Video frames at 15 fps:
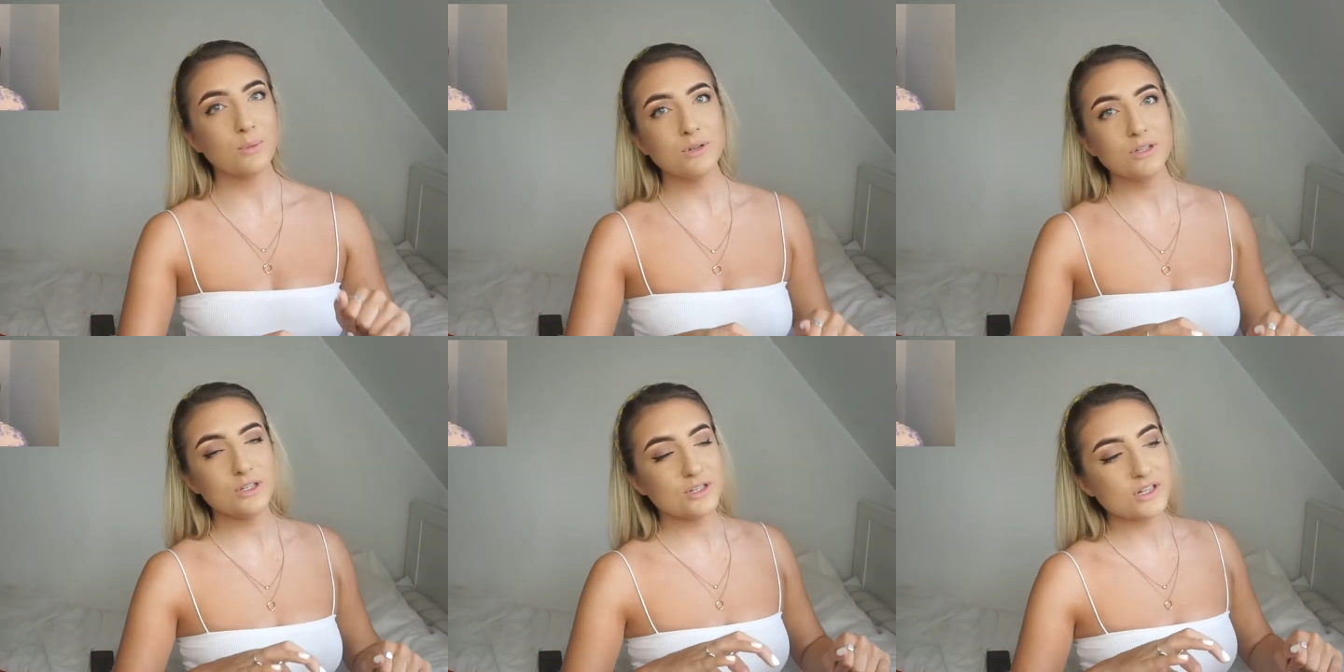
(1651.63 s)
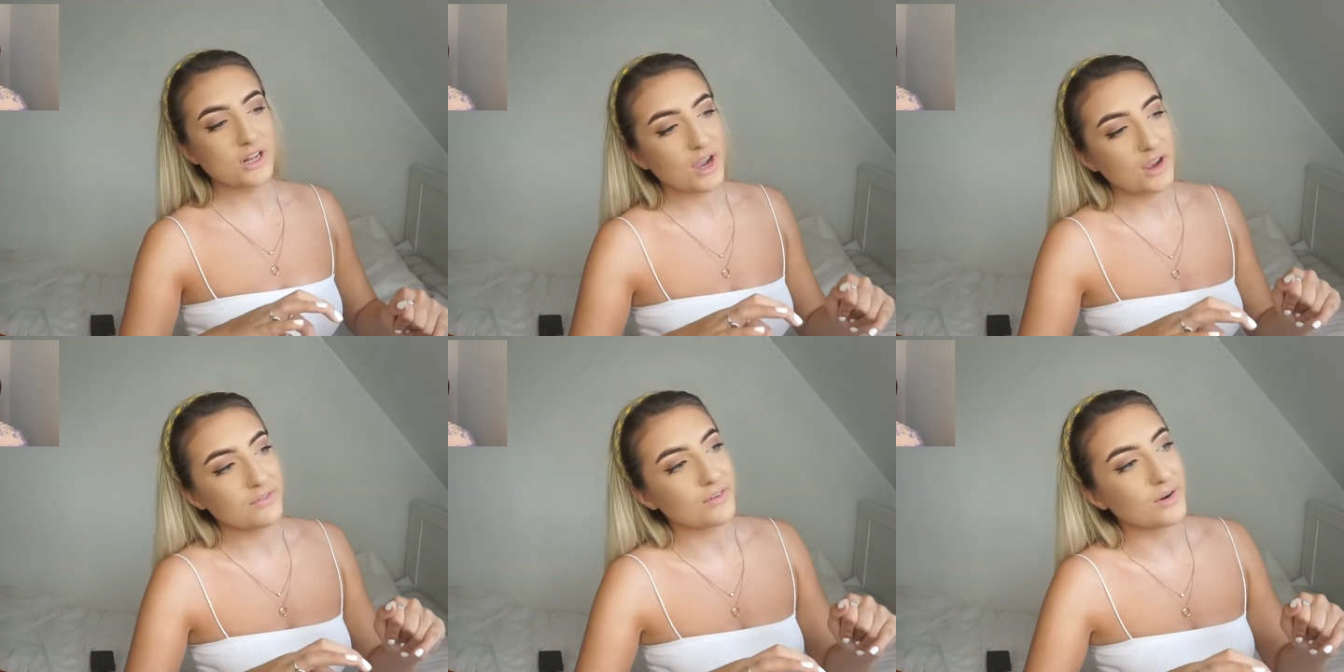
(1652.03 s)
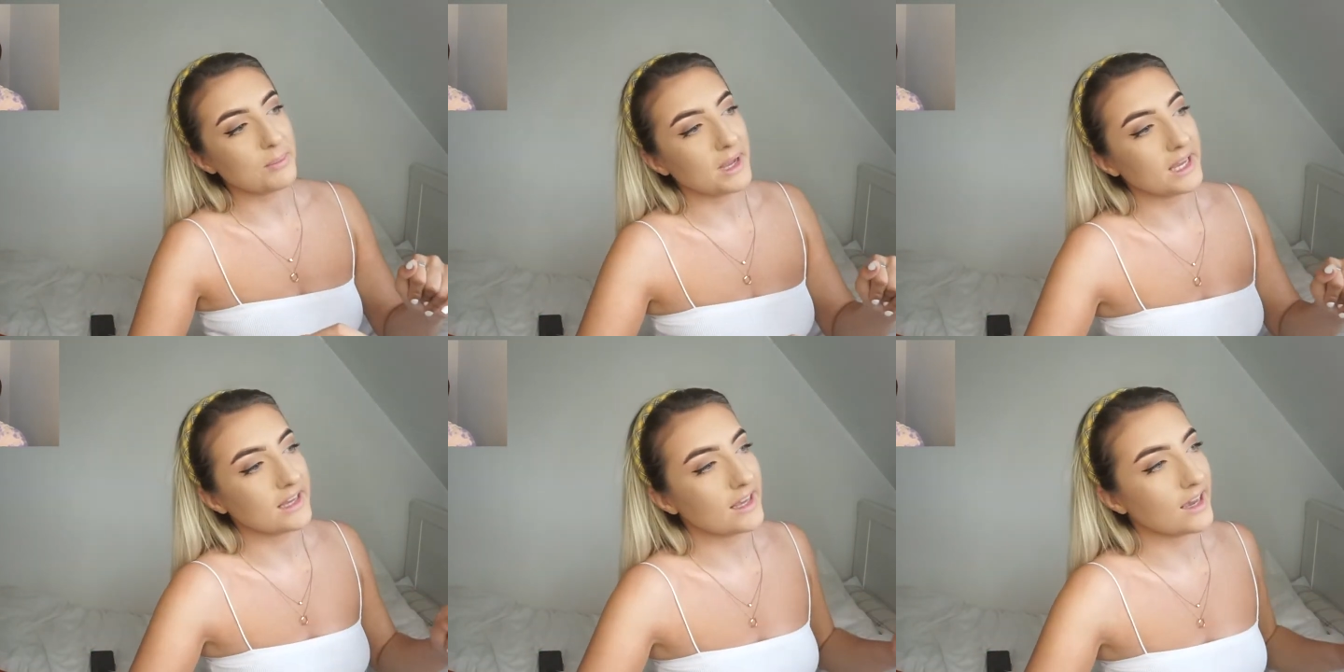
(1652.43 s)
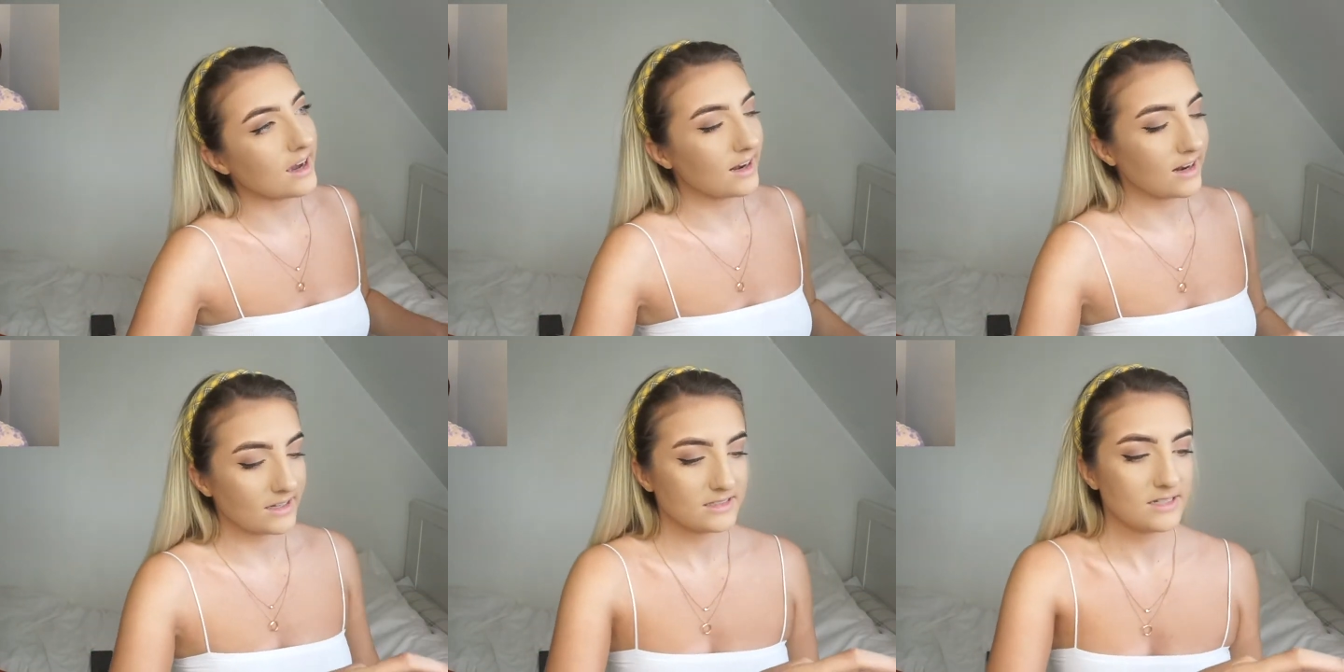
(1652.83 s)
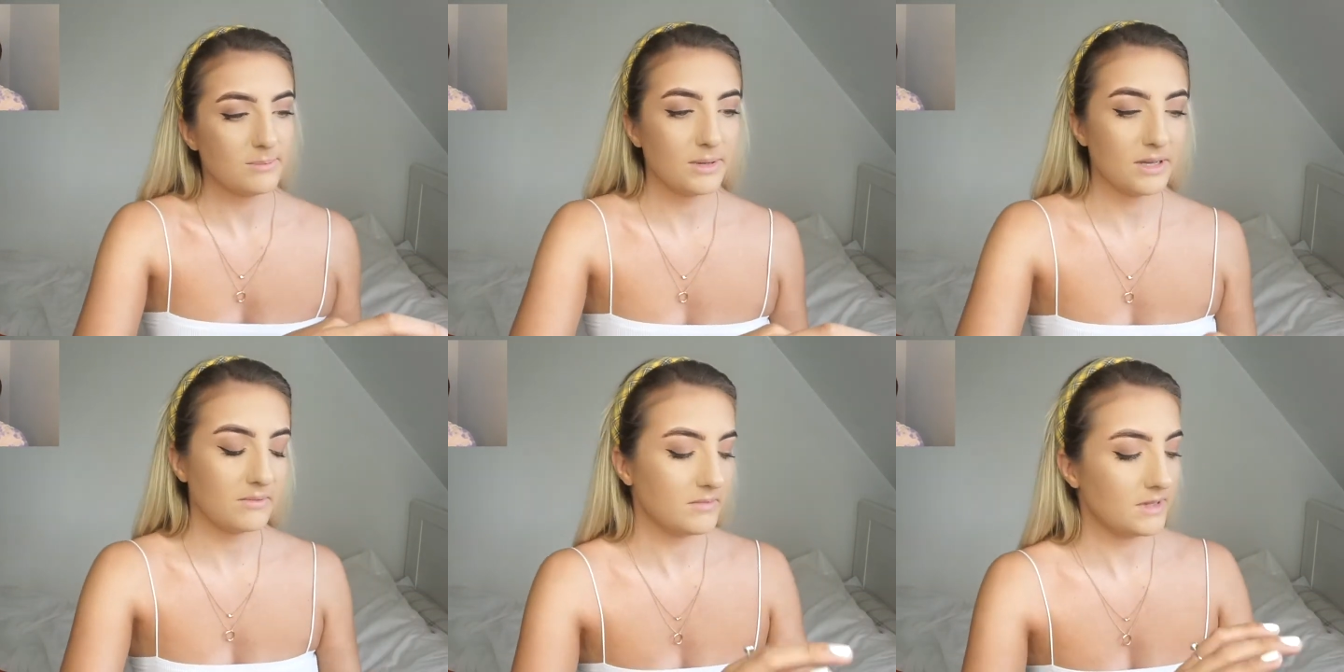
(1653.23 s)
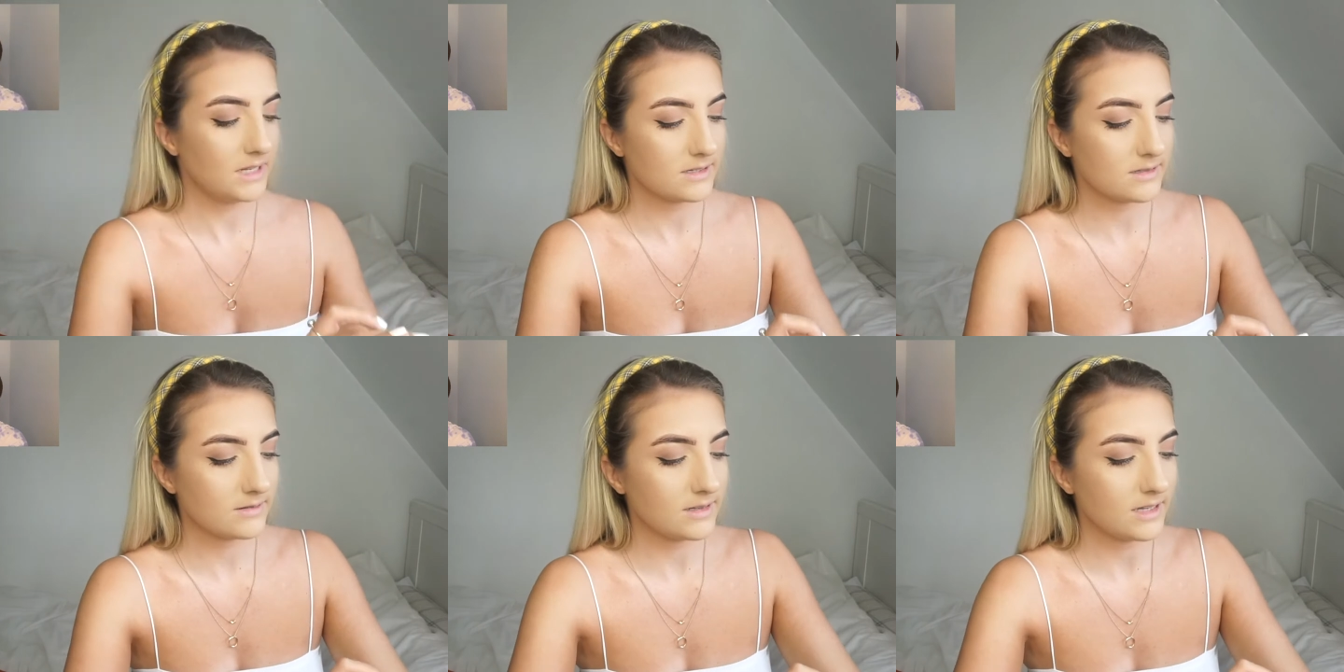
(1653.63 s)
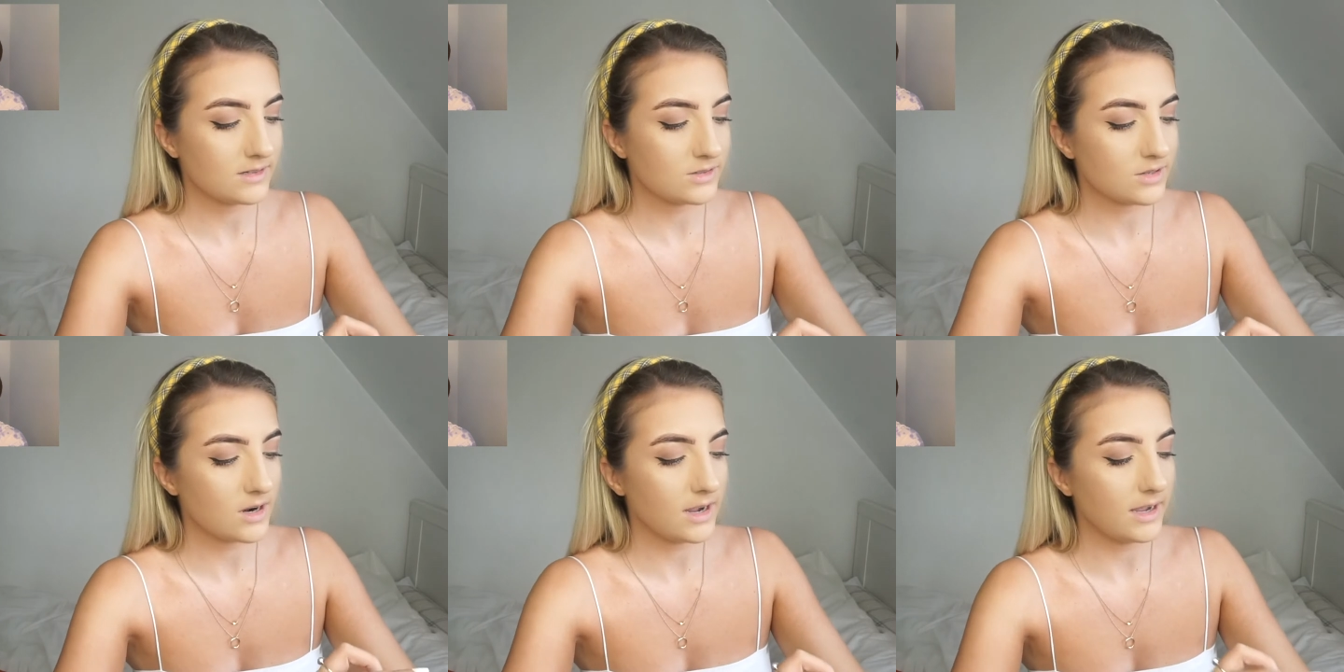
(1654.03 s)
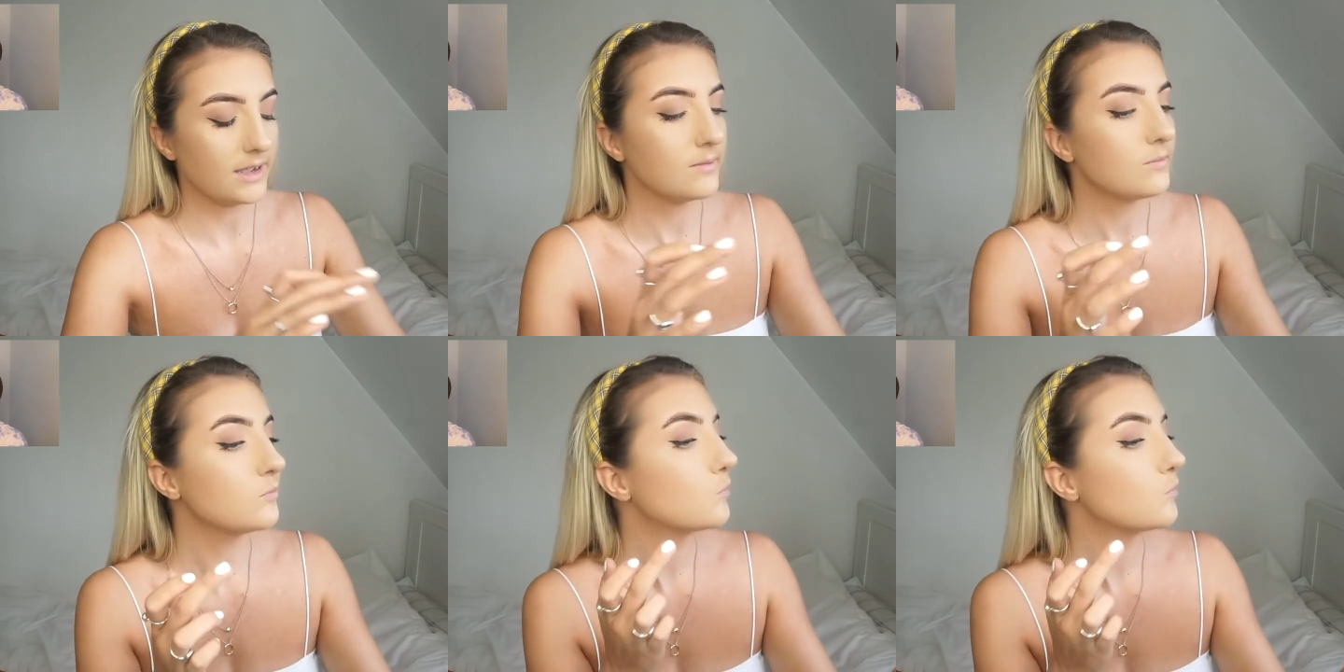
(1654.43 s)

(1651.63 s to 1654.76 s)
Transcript: wouldn't usually go for a pinky highlighter, but let's try it.